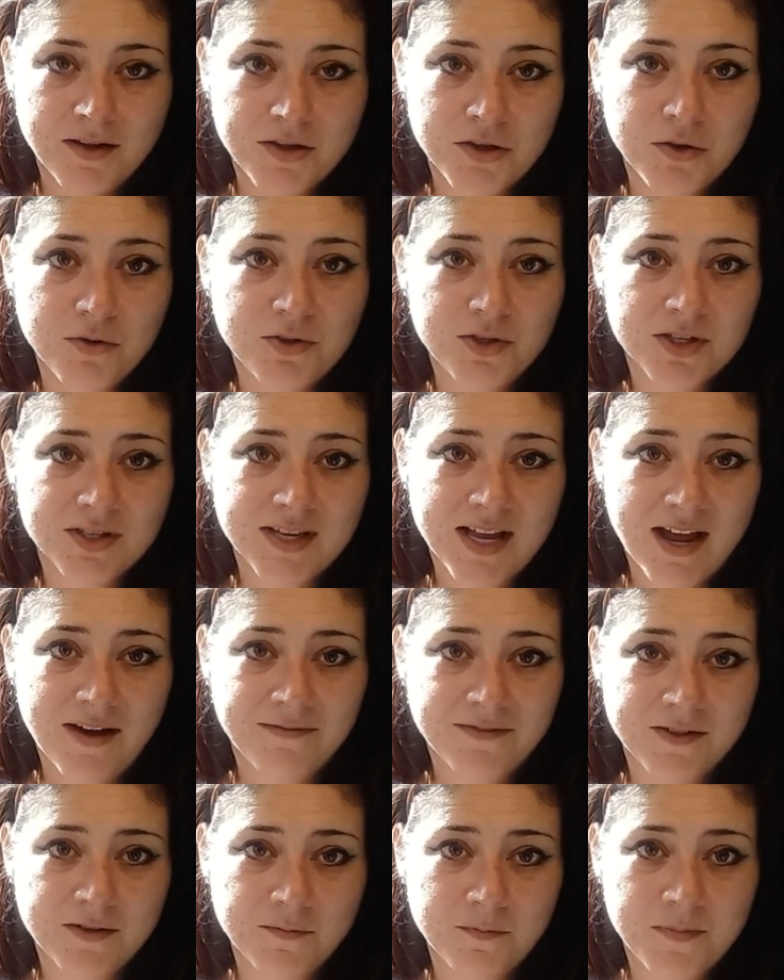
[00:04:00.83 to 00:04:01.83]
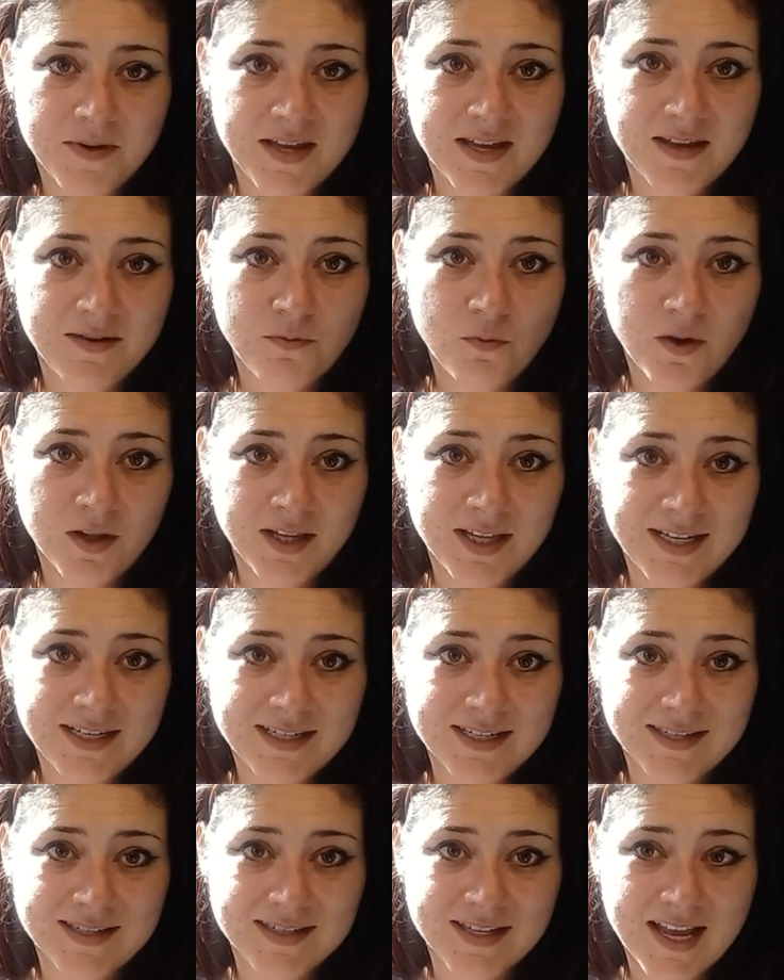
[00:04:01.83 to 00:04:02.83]
You just have to be willing
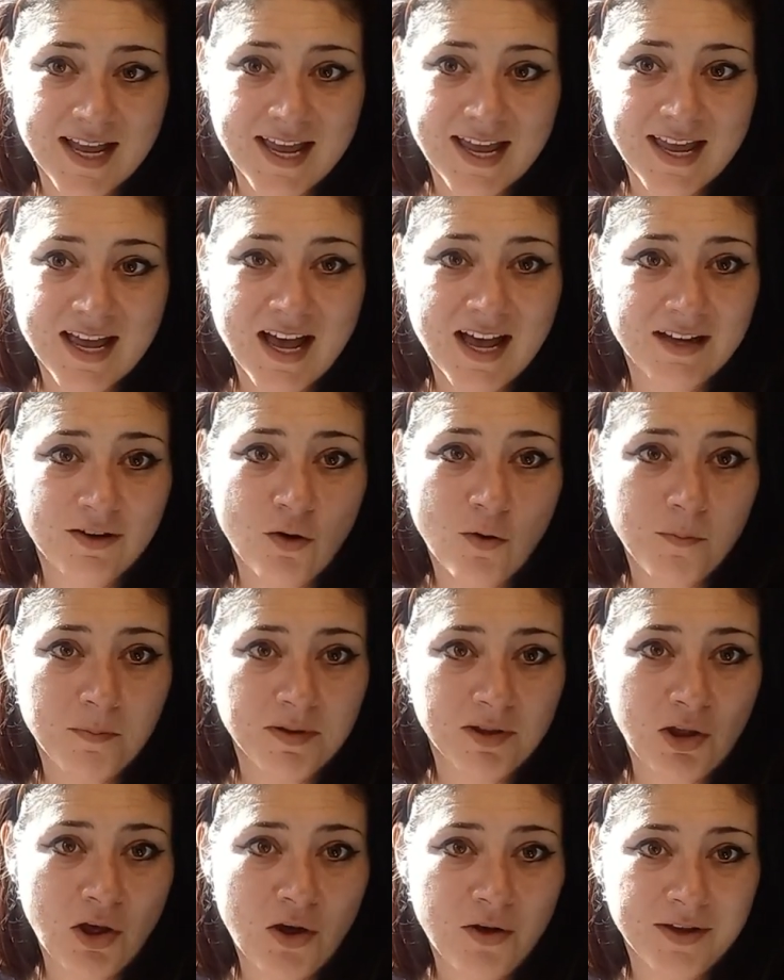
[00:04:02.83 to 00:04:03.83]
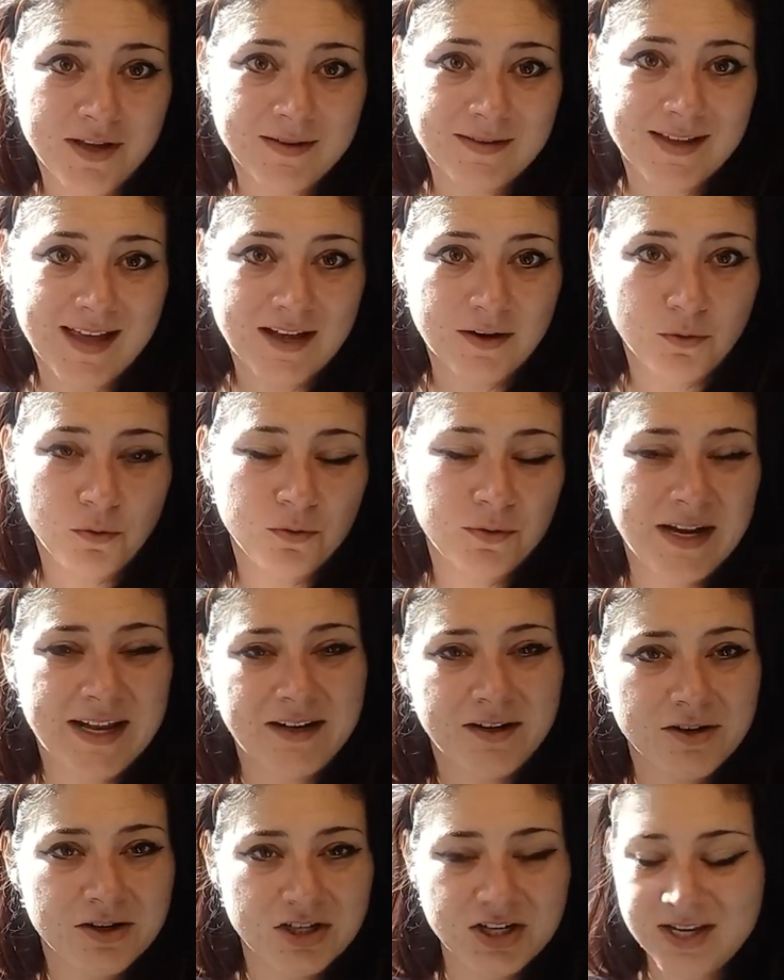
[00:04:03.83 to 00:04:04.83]
to say, I don't belong in that old
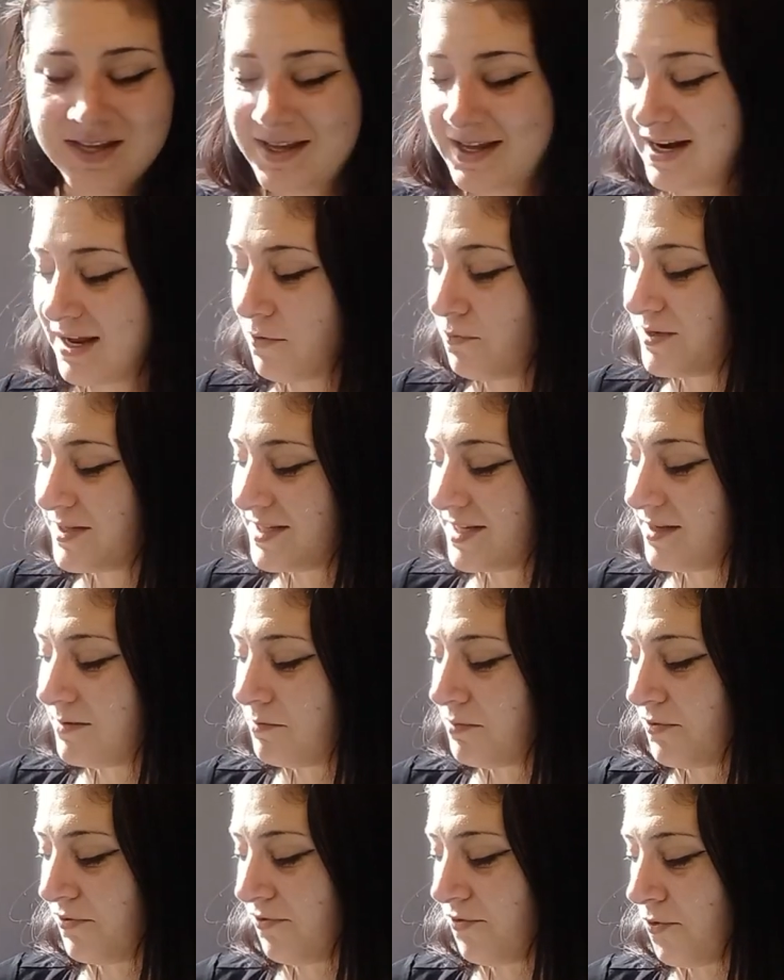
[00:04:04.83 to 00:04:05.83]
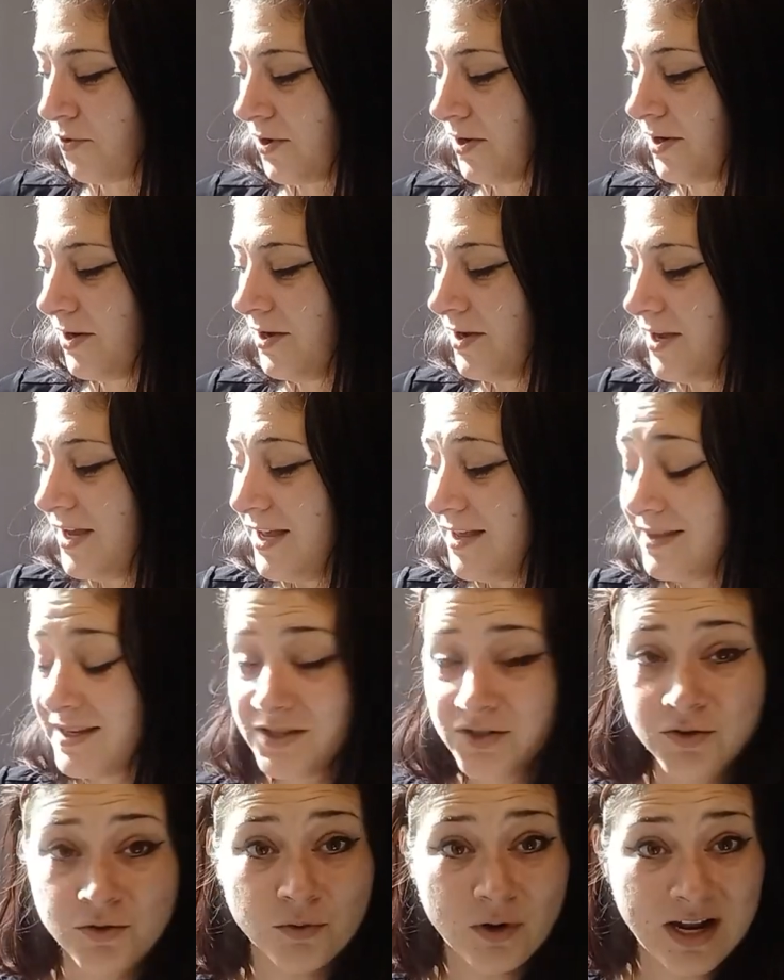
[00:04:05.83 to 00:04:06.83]
energy that I was in before.
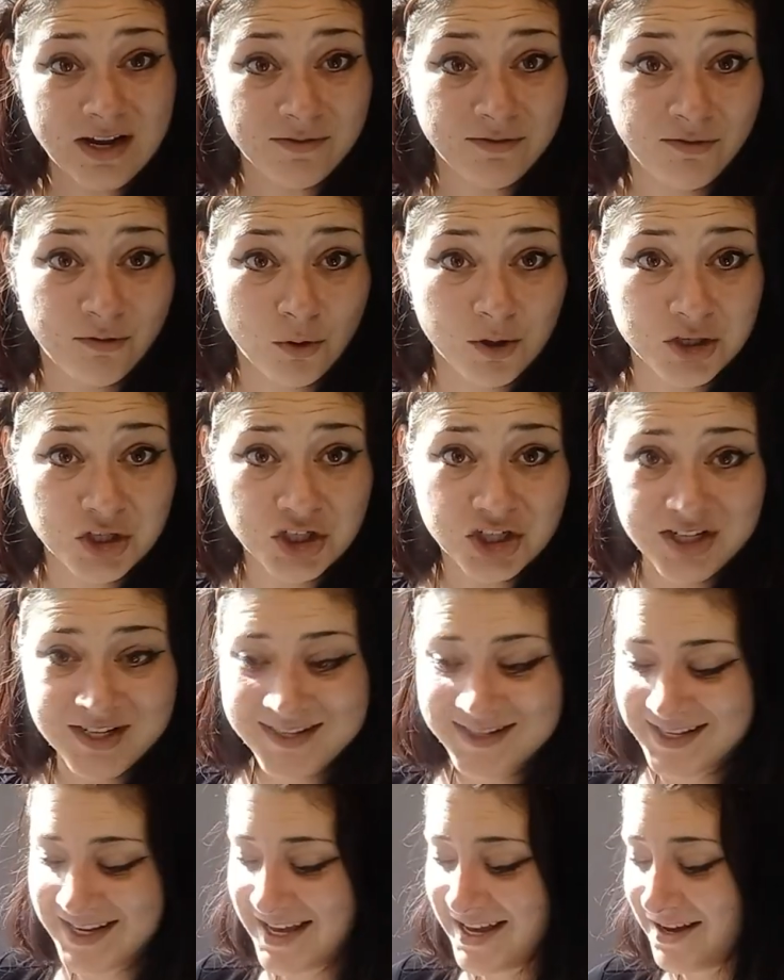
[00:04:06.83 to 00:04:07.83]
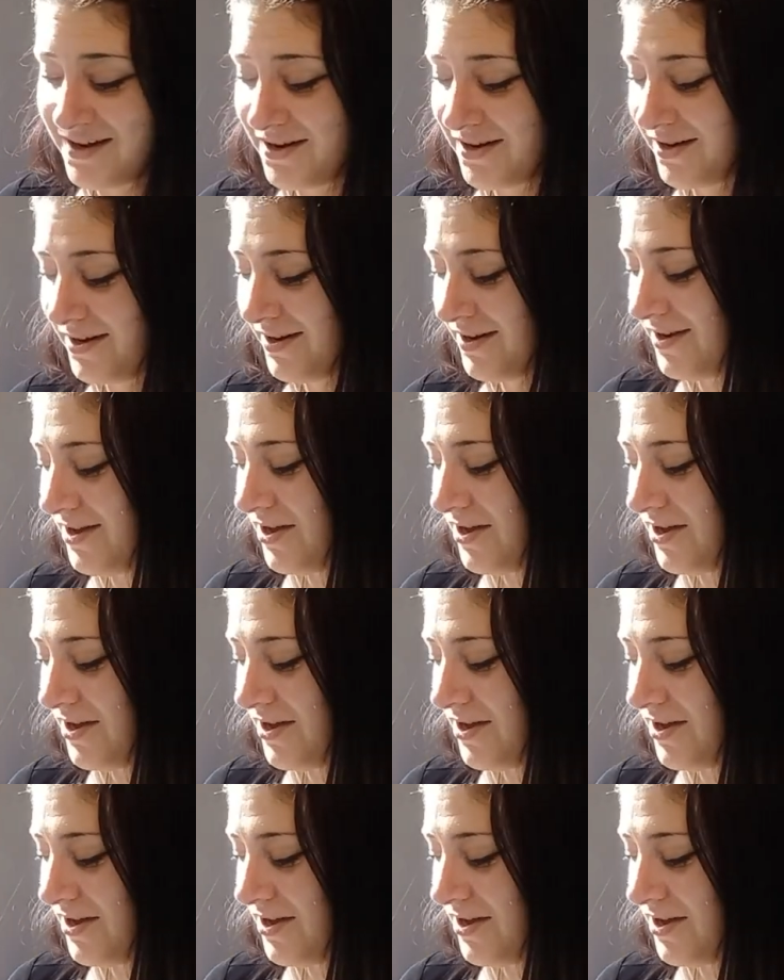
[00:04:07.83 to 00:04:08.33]
This great fortune is here.